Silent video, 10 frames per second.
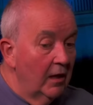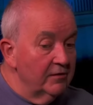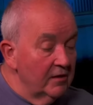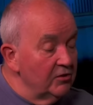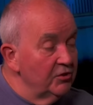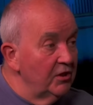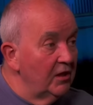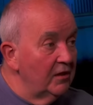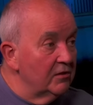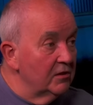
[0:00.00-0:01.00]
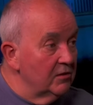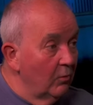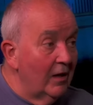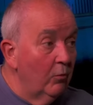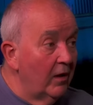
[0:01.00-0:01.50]
I said, that's genius. I
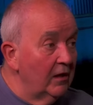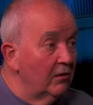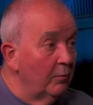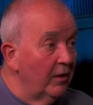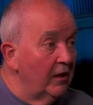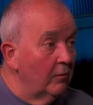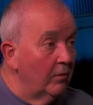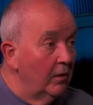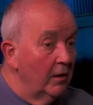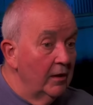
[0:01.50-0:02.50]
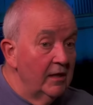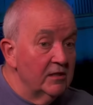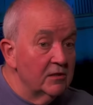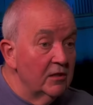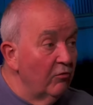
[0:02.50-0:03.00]
said, where are you going to play them? He
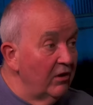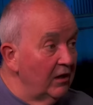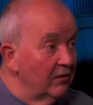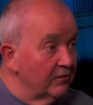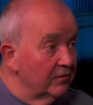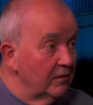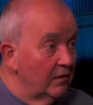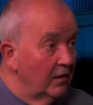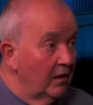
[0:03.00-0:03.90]
says, in arenas.